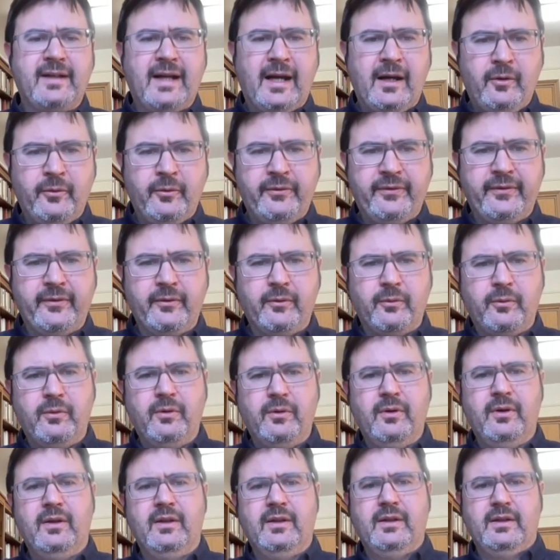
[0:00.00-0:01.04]
Council,
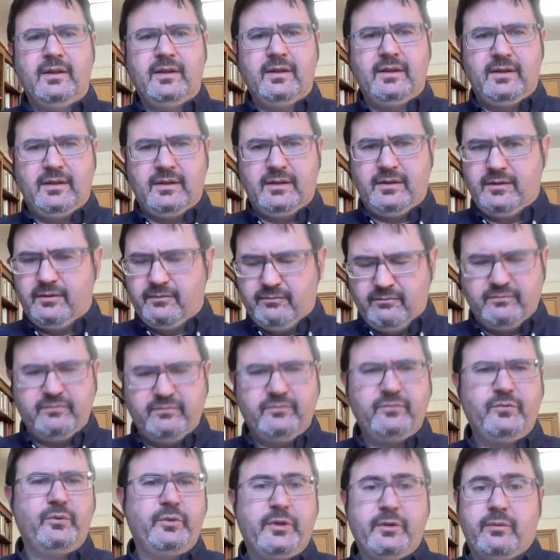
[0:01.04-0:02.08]

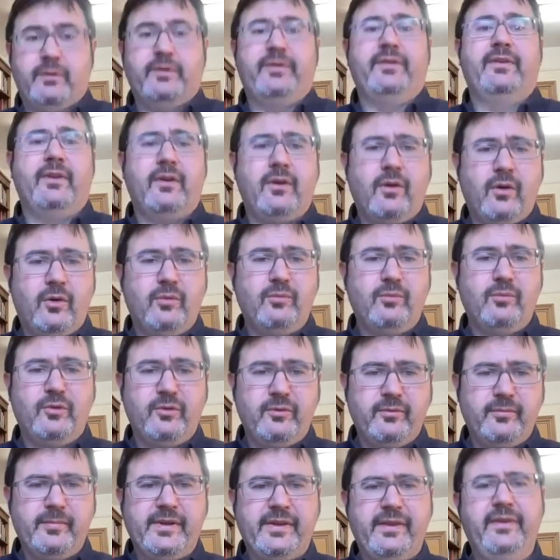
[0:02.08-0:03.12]
which was a whole
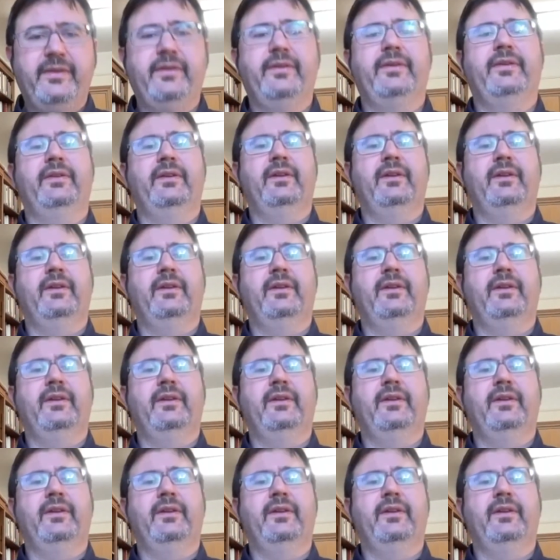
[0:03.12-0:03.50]
movement,